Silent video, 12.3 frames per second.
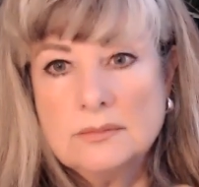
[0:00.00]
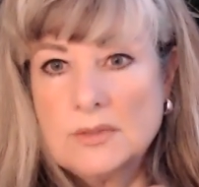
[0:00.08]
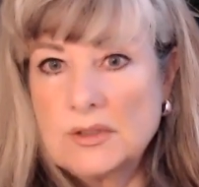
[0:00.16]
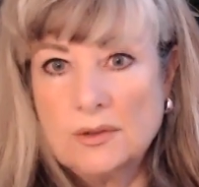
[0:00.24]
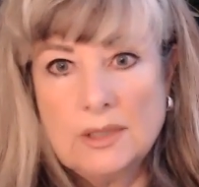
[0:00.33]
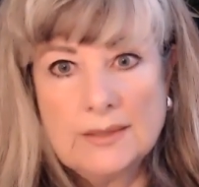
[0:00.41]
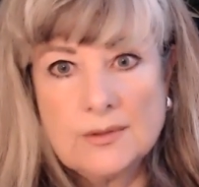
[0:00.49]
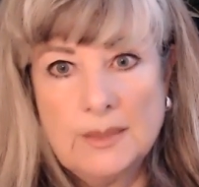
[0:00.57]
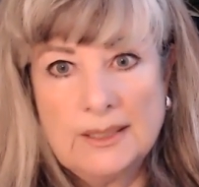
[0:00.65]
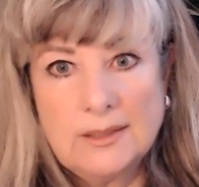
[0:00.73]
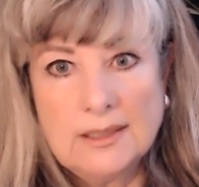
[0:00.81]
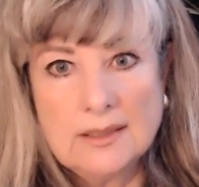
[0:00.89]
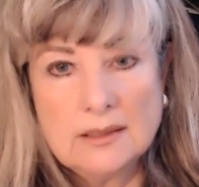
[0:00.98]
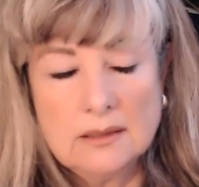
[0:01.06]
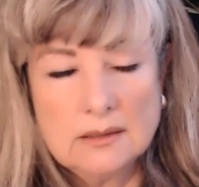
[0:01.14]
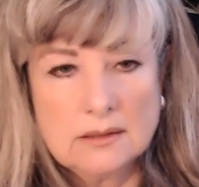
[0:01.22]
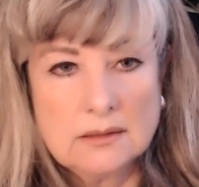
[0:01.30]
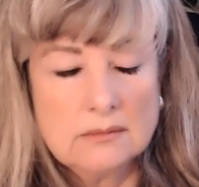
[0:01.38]
So that's my
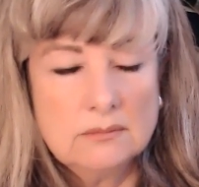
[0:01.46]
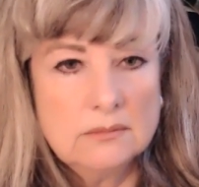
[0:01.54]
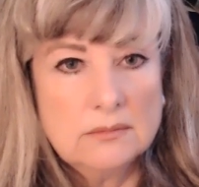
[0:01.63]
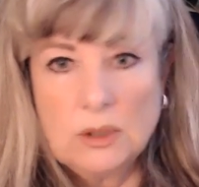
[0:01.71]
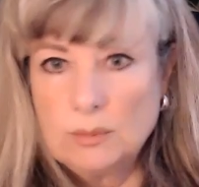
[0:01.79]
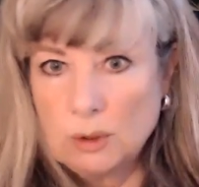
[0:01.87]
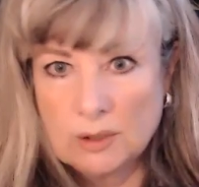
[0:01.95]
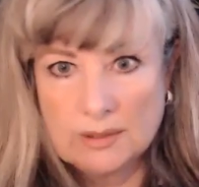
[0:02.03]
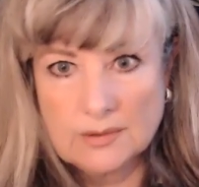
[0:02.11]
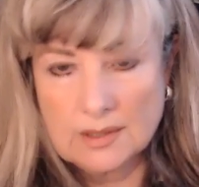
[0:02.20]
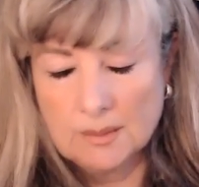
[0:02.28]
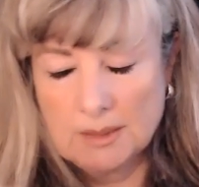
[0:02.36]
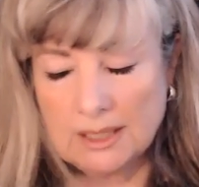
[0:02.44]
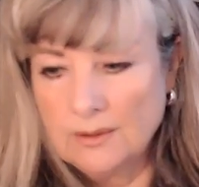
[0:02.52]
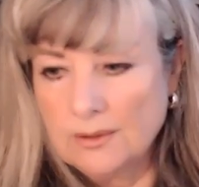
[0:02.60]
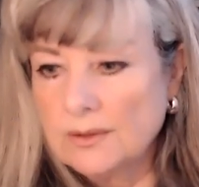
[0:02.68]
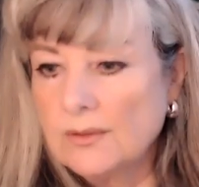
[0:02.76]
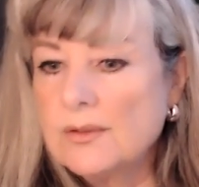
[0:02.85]
thesis. The book is coming
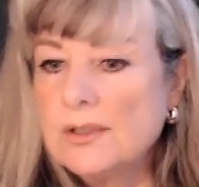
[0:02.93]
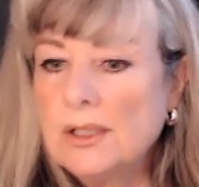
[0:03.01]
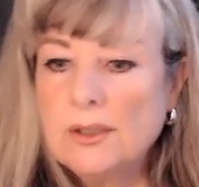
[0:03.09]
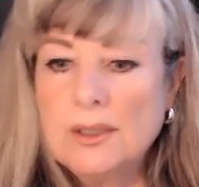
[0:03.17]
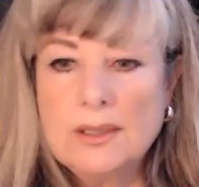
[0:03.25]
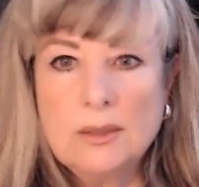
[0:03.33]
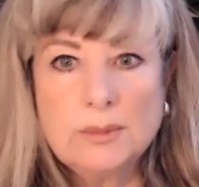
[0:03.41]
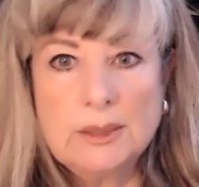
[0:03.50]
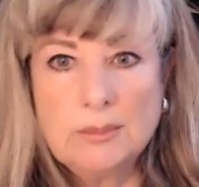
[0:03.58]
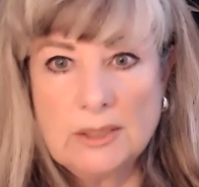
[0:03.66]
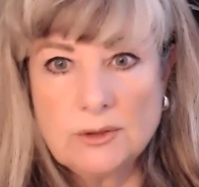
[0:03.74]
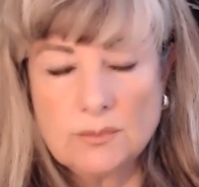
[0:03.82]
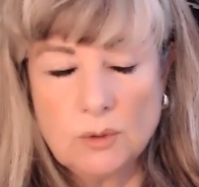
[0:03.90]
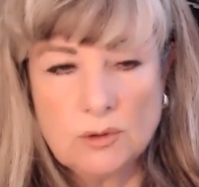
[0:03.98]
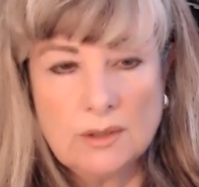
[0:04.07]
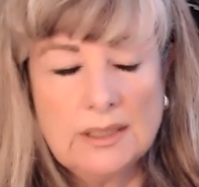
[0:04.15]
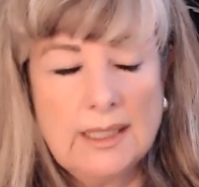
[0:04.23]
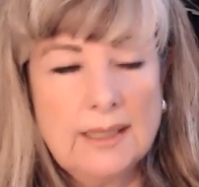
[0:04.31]
out this year, and there'll be much more
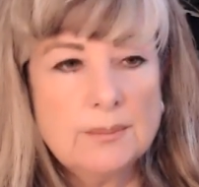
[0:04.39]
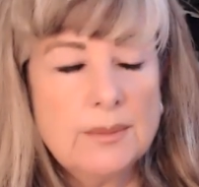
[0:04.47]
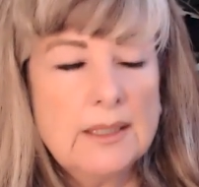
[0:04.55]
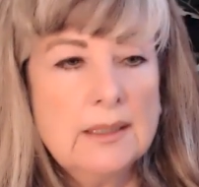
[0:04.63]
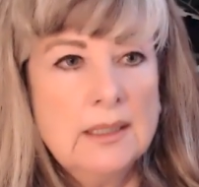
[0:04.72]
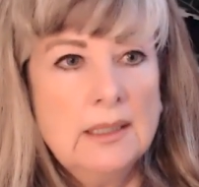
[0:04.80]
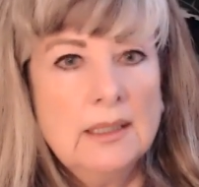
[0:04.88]
on that. But